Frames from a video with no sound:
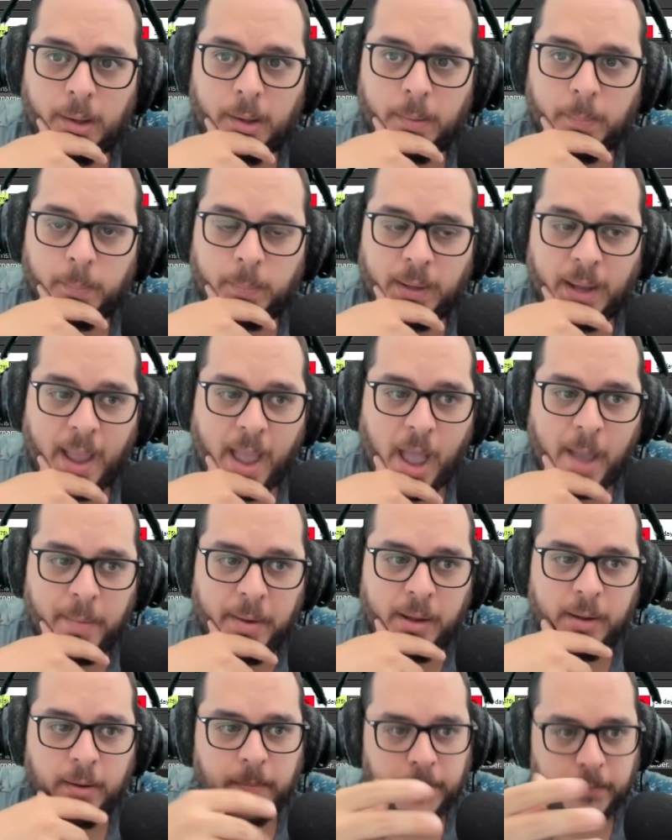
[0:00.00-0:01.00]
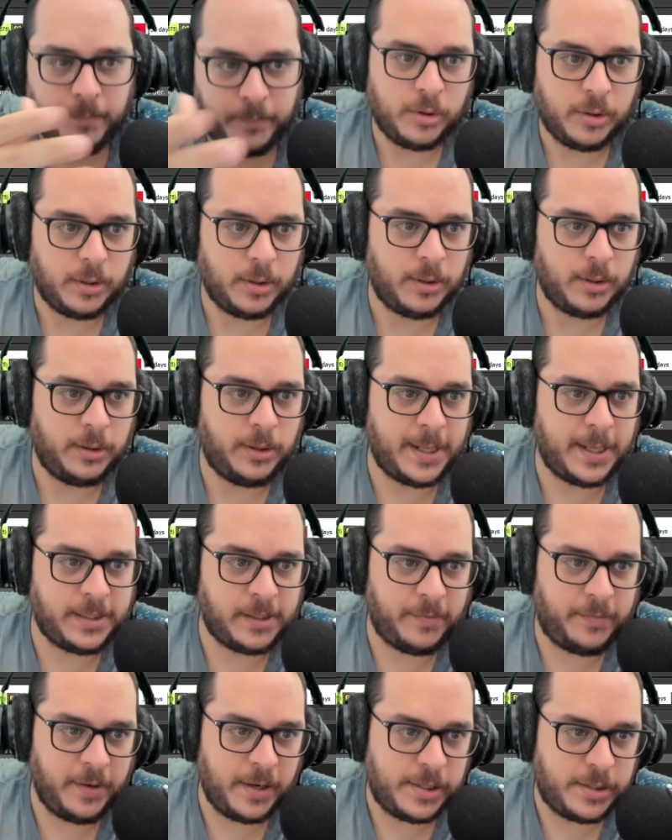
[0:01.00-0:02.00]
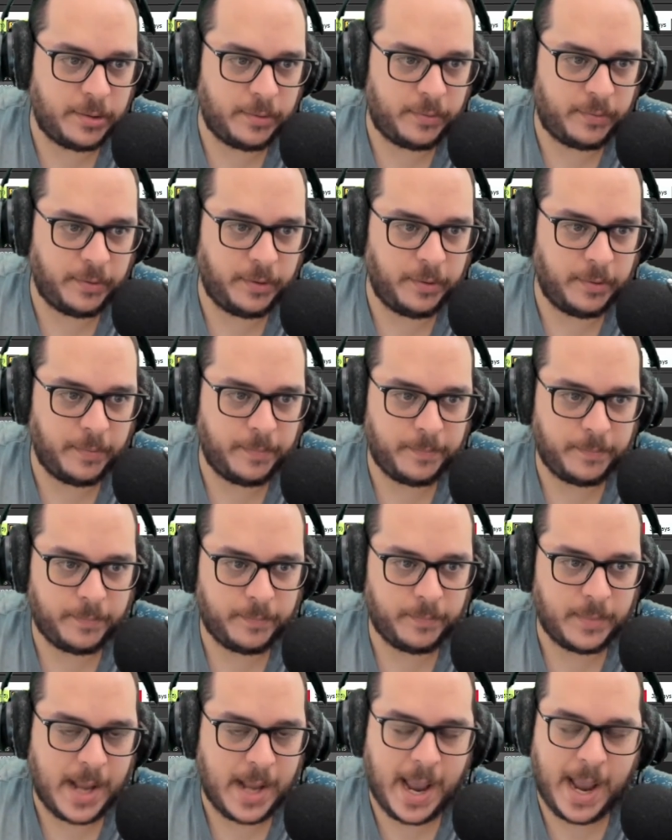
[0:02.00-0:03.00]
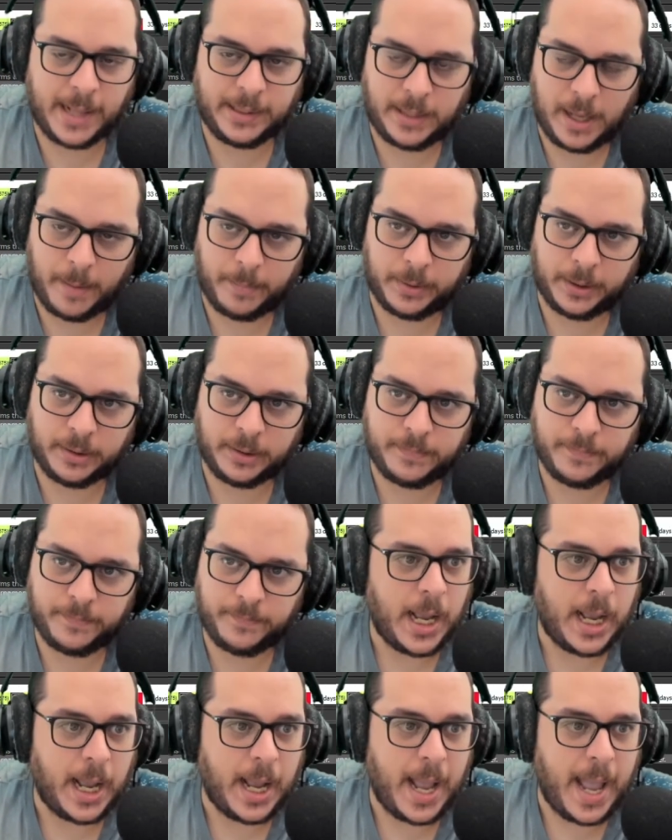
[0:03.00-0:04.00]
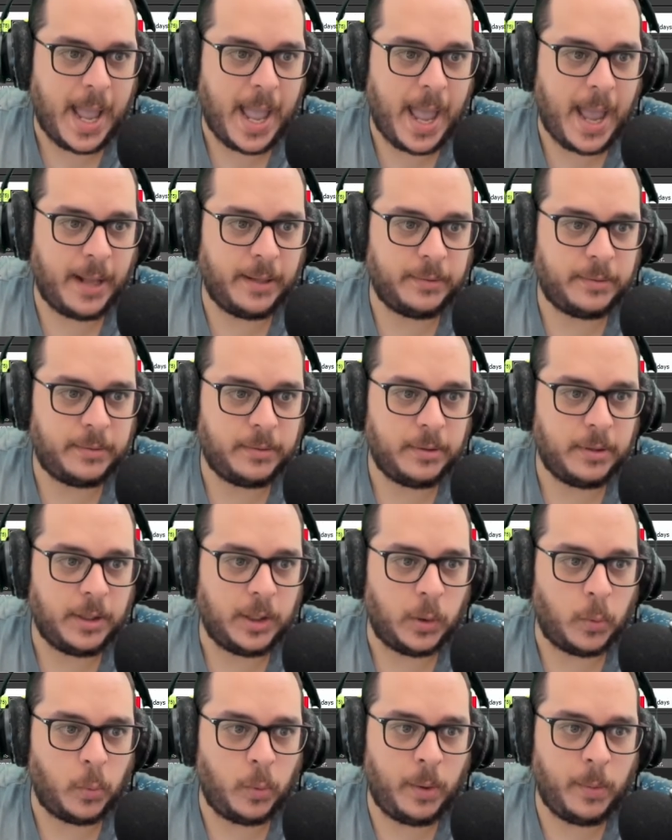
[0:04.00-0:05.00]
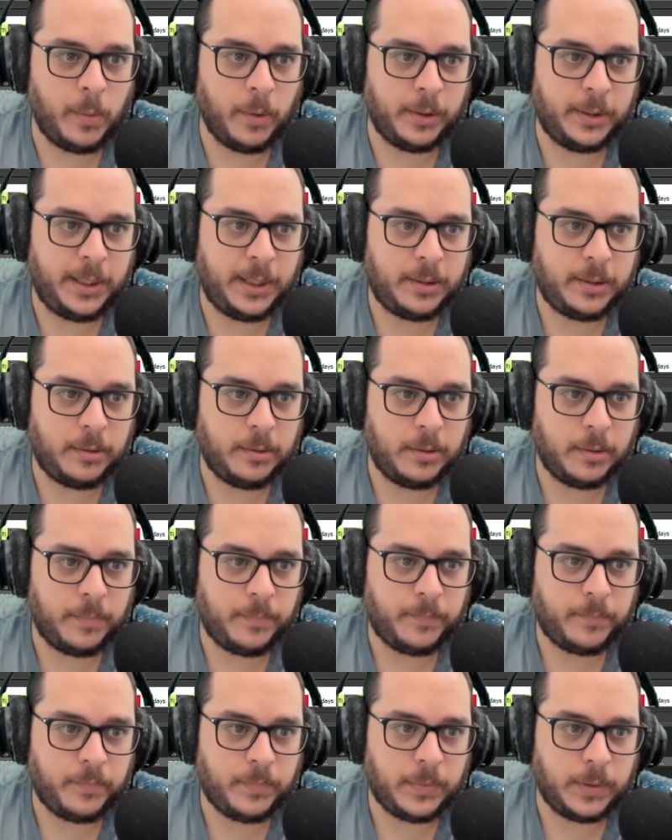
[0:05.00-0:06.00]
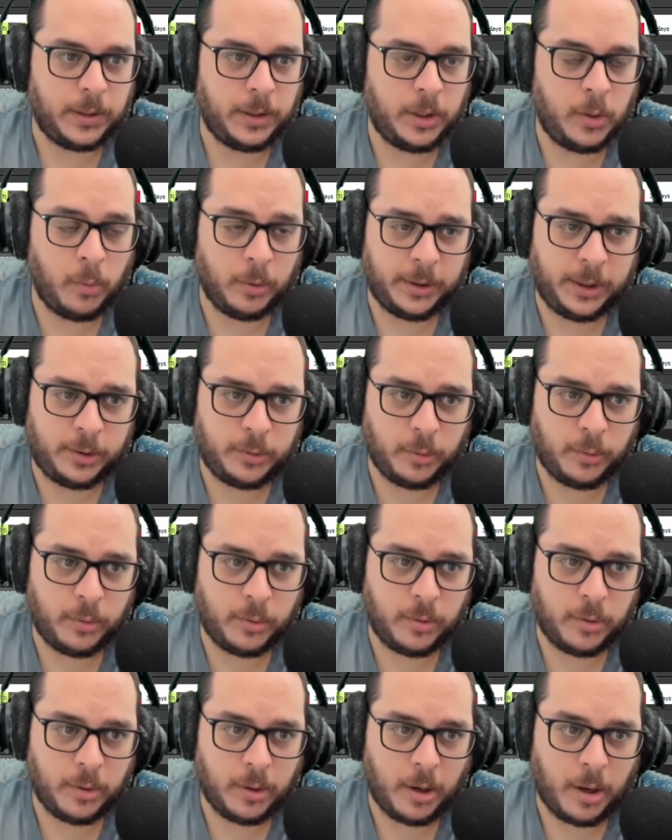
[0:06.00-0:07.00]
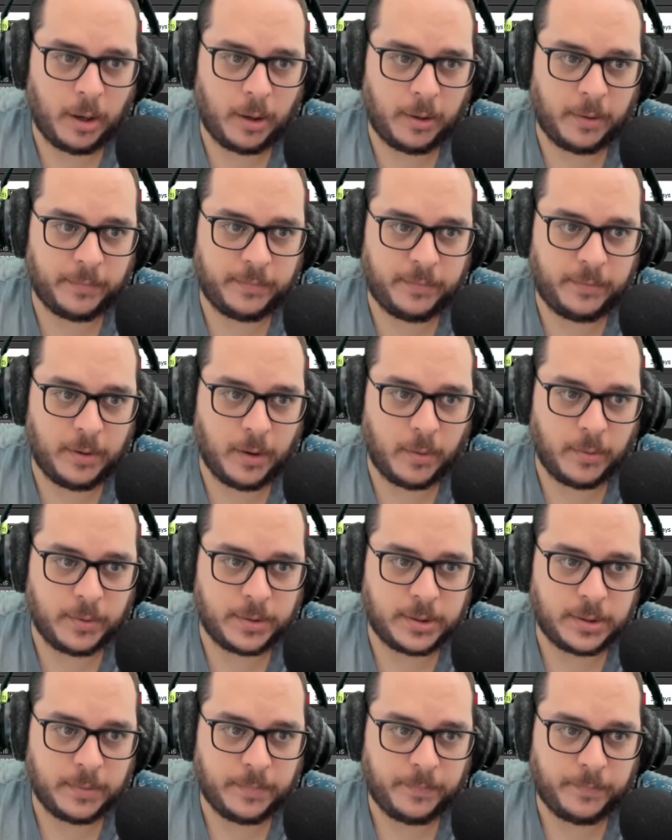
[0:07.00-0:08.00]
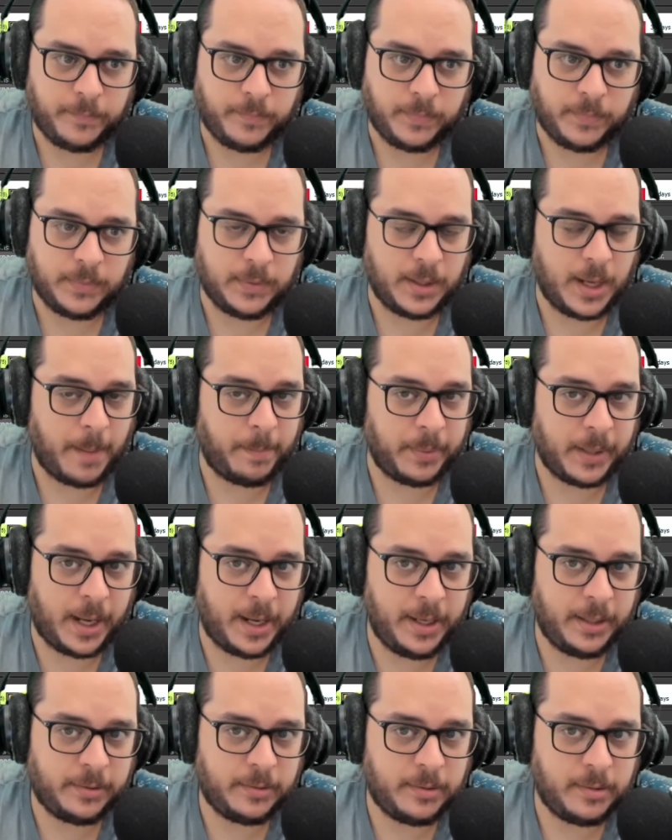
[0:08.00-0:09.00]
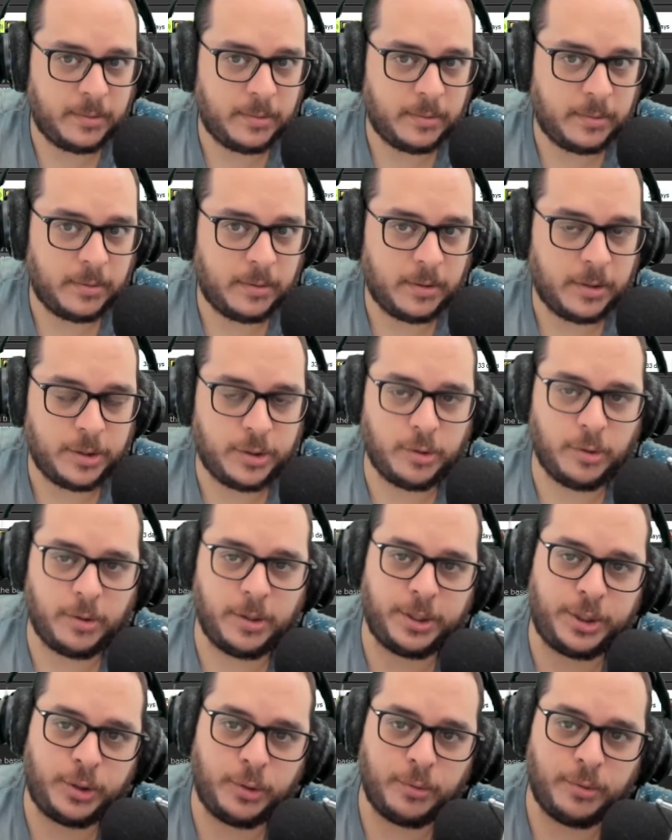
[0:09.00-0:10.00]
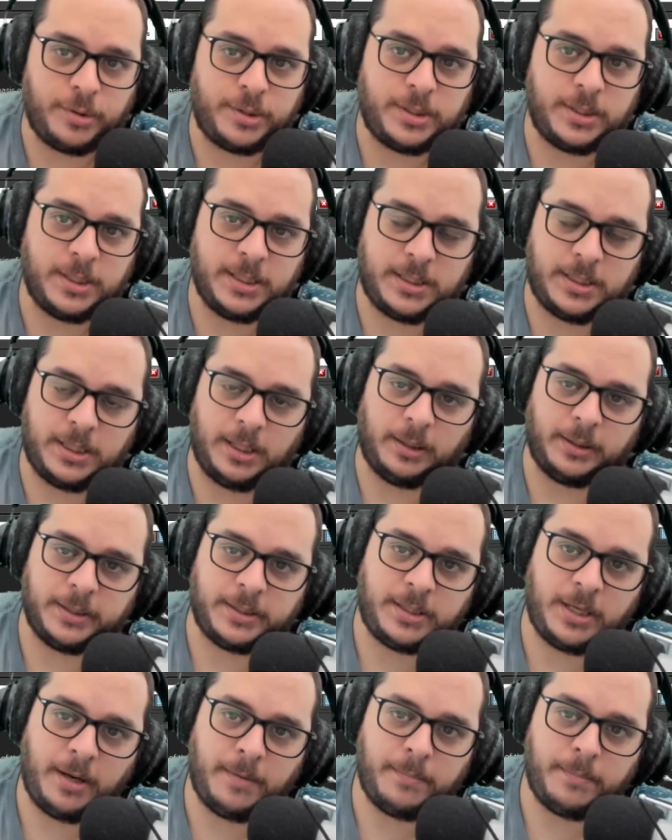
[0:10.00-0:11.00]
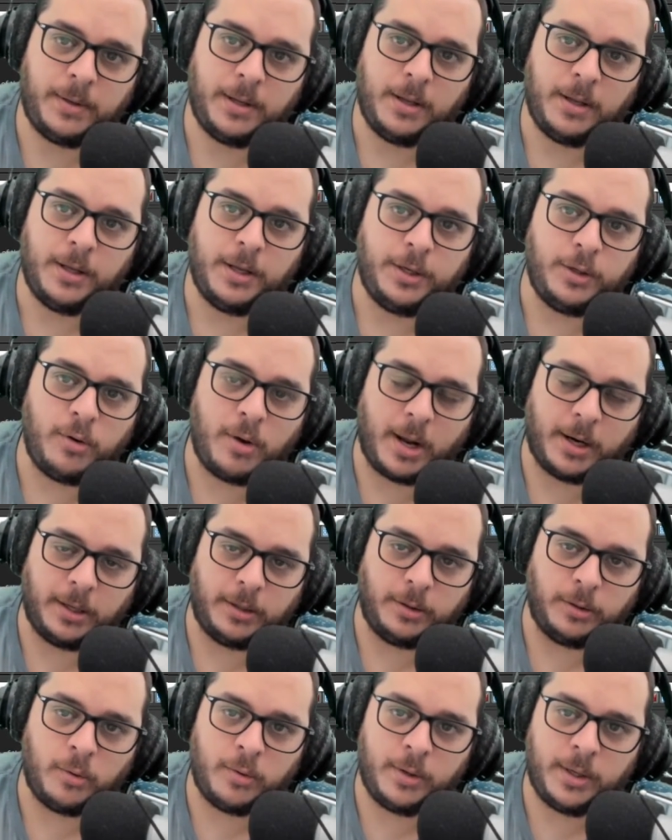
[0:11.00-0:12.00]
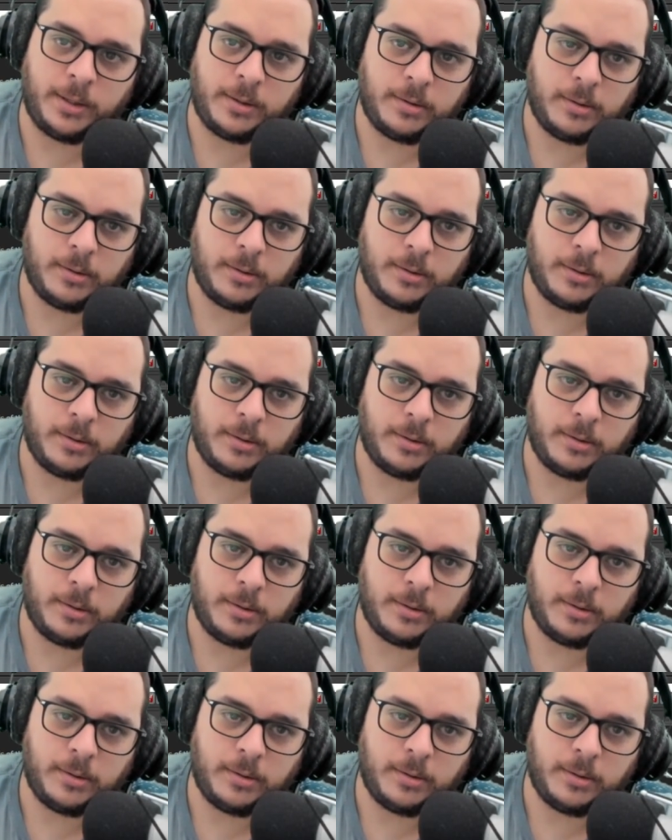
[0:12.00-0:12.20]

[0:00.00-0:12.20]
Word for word: be having, that's a feature for you, add template. And we will need, you will need to do all of those. Apply it, so the source is still the same, you can undo it,